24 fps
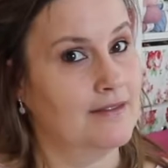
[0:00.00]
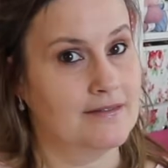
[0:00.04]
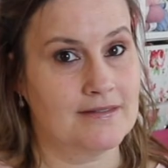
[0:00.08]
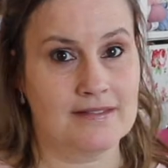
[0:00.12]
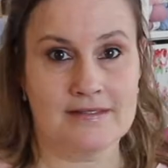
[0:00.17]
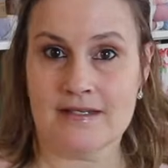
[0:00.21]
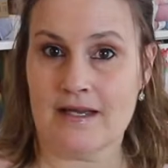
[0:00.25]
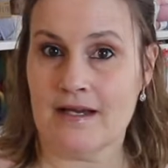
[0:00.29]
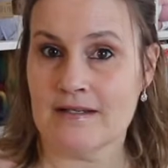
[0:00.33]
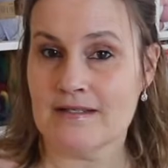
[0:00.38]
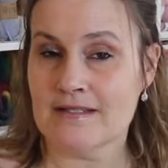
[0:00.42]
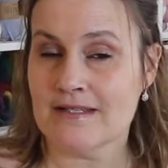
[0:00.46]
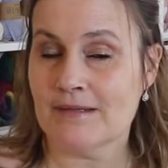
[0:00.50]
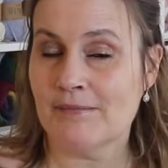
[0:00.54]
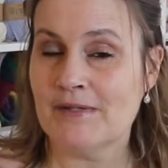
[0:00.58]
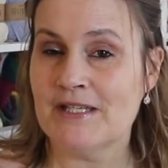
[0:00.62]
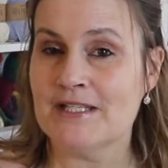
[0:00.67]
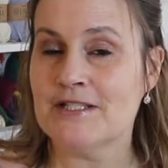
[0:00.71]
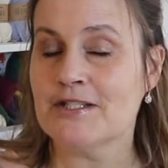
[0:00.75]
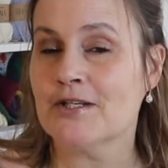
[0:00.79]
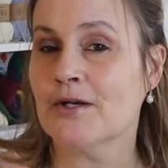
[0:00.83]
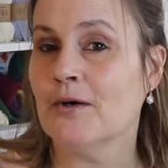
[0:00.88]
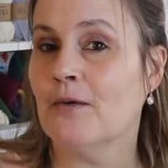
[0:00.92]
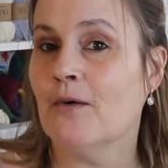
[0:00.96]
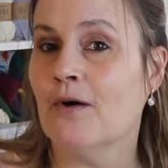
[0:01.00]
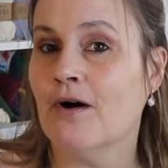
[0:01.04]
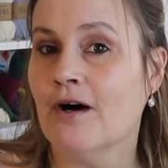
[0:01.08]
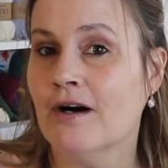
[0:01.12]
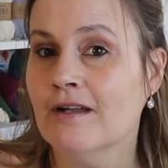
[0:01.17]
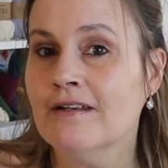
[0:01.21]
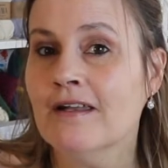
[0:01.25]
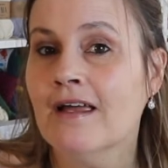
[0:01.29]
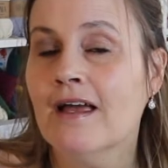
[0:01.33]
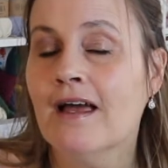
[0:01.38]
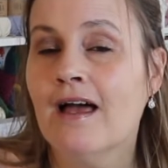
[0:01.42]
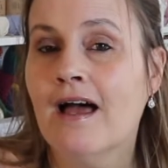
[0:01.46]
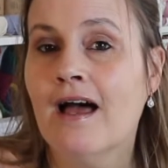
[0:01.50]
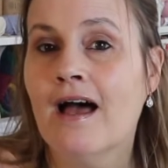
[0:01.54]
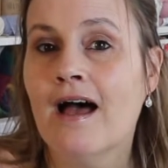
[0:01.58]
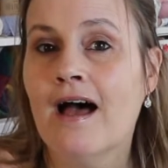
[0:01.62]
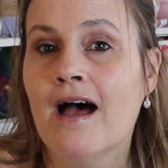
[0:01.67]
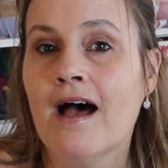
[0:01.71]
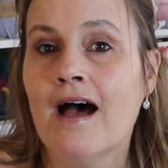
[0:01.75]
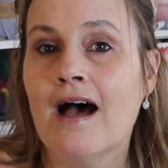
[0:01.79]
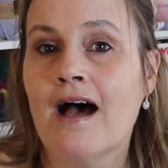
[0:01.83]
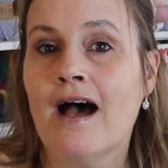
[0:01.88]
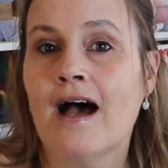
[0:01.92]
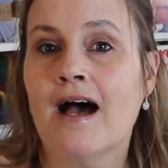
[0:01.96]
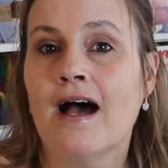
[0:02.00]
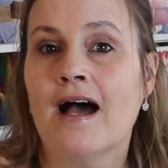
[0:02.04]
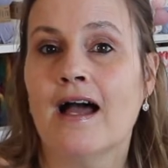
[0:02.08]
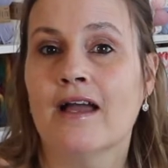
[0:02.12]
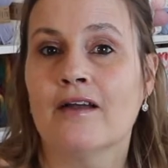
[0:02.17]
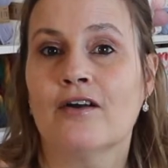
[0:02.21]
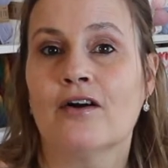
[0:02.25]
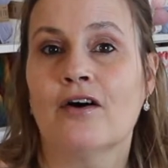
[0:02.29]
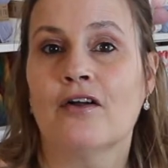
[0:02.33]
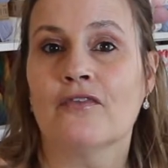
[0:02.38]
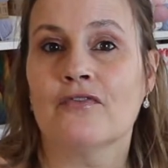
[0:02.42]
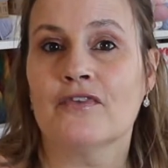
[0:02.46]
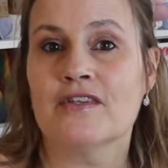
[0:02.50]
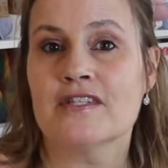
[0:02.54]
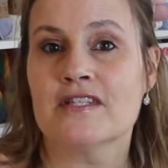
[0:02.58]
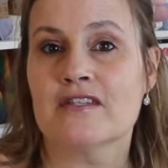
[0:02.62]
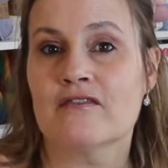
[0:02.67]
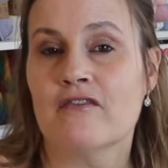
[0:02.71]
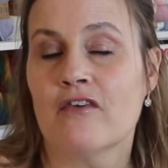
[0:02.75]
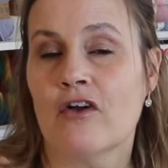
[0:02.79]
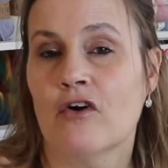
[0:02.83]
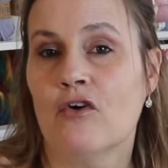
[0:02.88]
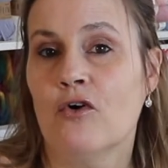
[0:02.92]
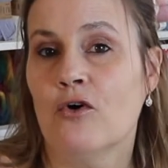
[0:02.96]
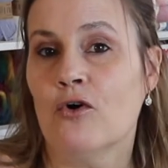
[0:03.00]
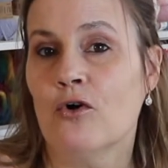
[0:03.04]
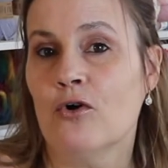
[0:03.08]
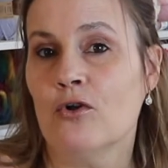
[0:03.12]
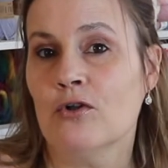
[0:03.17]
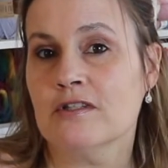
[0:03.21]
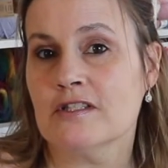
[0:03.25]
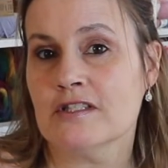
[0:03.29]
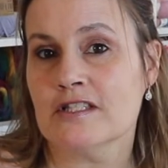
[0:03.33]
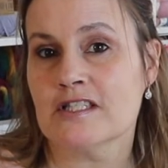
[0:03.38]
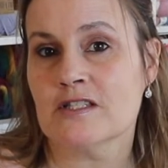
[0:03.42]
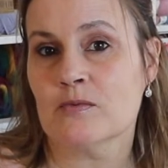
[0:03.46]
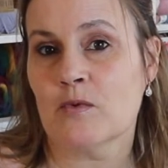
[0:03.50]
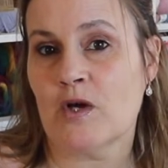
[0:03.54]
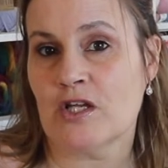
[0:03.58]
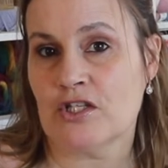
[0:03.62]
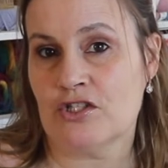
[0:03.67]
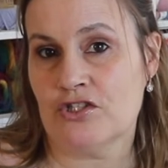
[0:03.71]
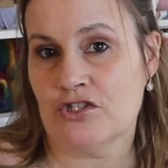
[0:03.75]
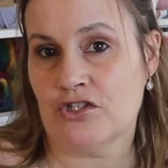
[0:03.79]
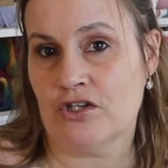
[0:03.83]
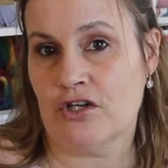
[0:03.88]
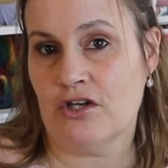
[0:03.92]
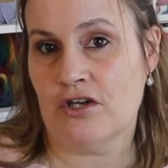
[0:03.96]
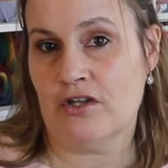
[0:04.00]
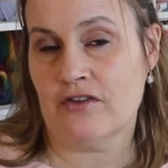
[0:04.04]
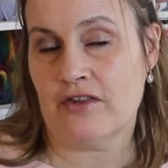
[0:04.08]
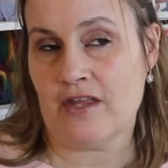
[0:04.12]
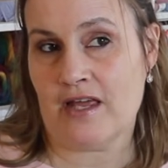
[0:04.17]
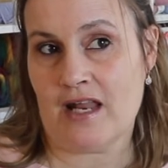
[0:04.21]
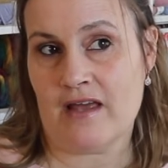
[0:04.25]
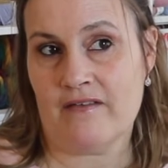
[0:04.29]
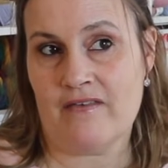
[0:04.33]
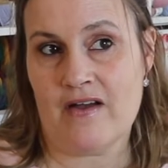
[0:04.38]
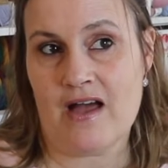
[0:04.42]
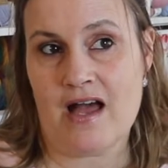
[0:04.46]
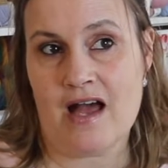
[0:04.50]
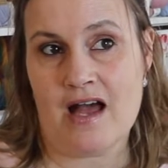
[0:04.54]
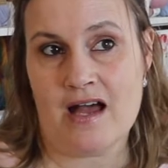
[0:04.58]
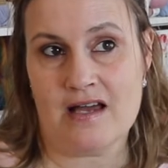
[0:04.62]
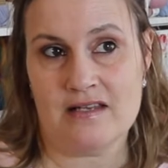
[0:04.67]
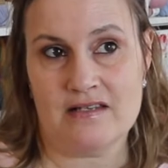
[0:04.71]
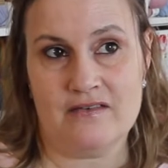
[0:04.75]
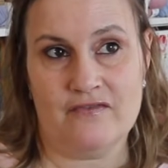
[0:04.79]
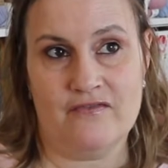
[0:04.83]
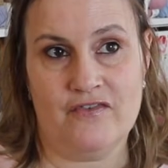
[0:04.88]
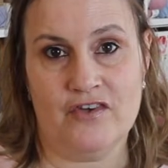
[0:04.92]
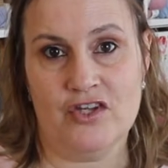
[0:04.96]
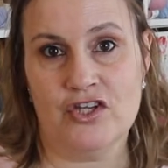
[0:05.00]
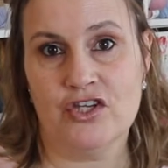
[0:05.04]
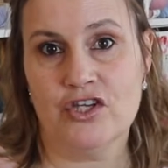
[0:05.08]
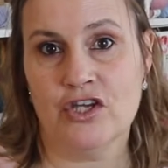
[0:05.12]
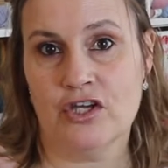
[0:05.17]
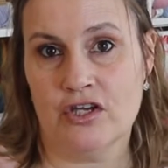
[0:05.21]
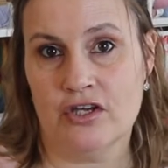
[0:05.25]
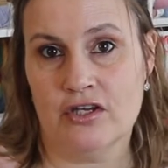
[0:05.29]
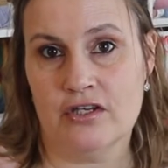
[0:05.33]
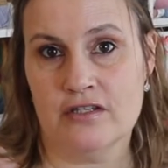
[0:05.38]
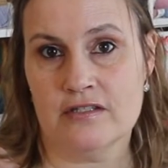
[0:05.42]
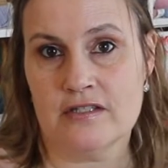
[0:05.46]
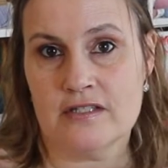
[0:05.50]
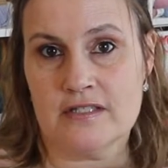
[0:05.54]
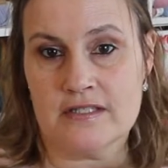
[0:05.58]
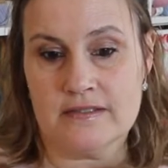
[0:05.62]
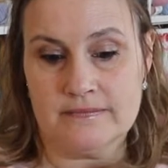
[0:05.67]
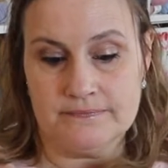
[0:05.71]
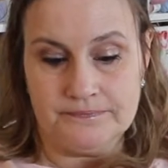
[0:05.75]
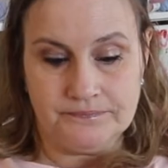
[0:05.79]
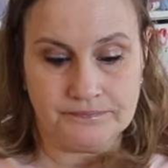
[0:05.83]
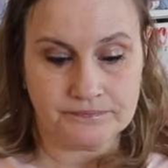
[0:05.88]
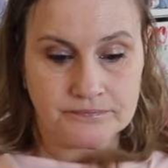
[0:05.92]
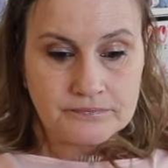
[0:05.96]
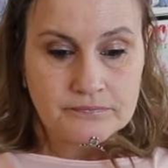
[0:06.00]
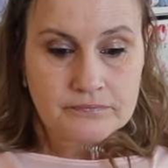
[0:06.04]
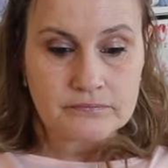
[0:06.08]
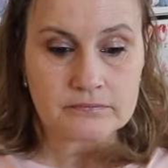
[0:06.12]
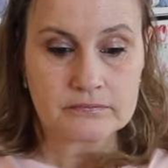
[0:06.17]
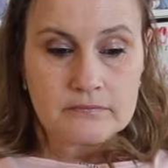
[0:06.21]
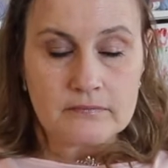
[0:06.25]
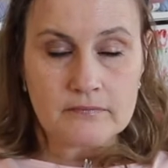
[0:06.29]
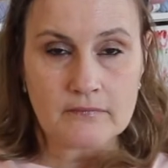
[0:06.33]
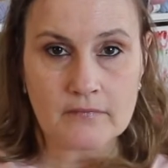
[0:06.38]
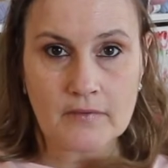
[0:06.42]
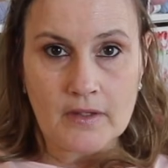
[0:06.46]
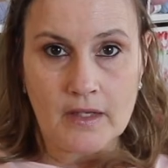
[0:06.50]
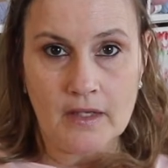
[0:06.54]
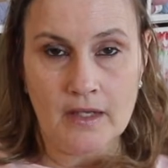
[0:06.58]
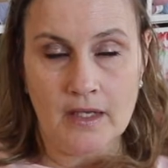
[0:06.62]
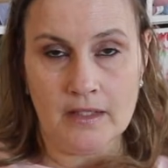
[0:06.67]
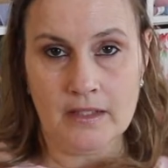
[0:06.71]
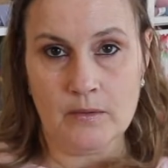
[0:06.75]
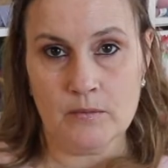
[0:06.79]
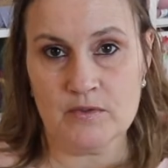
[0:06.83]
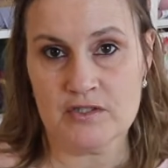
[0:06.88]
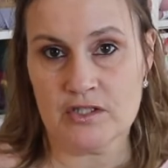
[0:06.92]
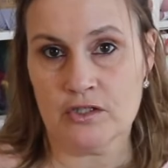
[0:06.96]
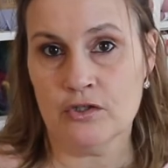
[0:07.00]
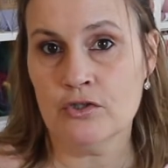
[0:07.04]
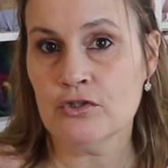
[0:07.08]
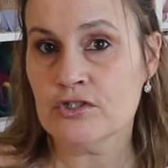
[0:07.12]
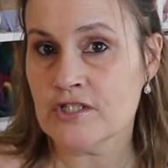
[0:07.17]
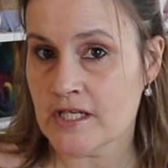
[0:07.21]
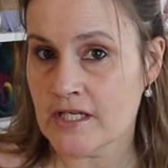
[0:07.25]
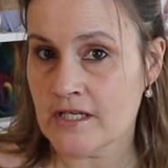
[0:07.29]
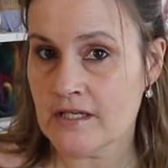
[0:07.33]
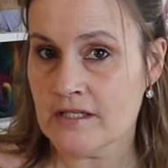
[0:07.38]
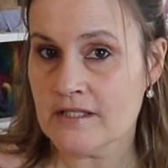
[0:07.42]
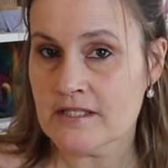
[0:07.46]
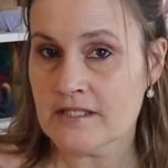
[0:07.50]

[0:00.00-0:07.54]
start as I mean to go on, I got this old sweatshirt that I've had for years, and it was a hoodie